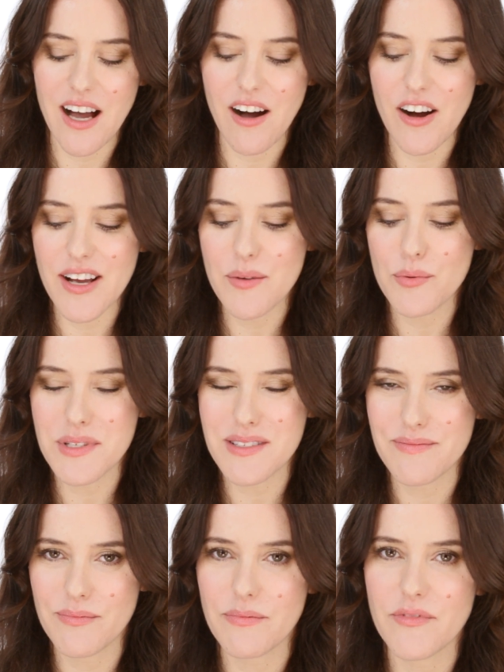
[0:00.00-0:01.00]
I
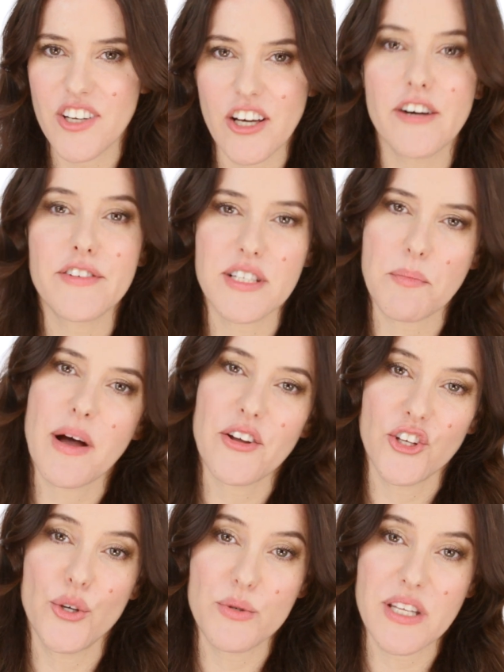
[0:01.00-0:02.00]
was nervous about
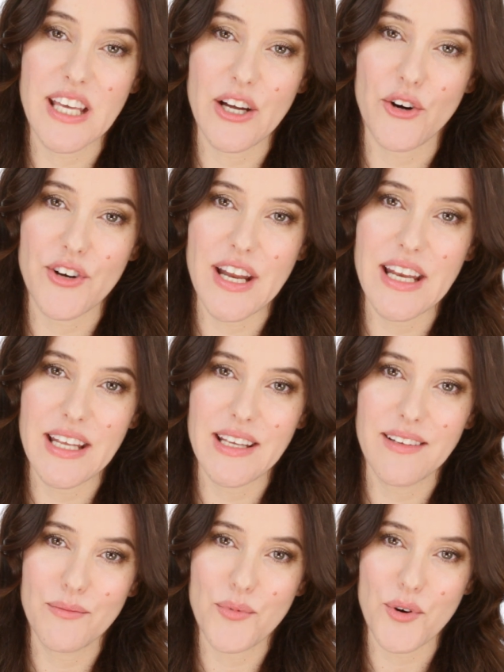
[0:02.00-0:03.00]
using it on
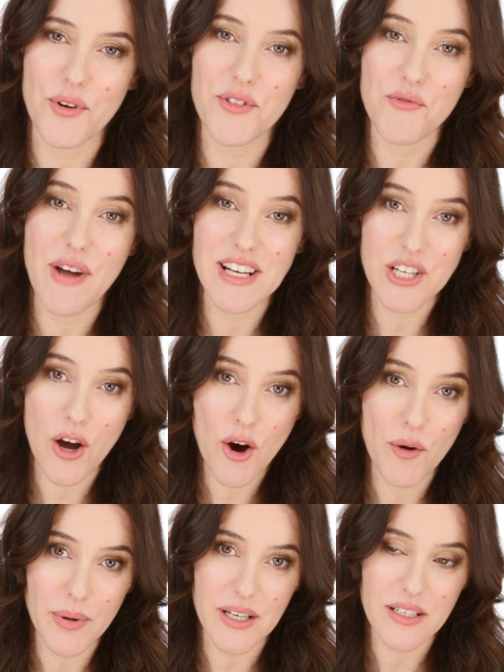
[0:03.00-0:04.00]
anyone on the red
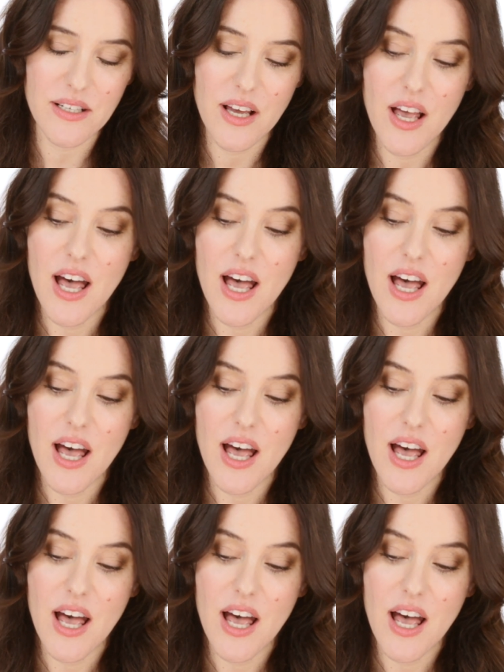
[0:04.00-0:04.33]
carpet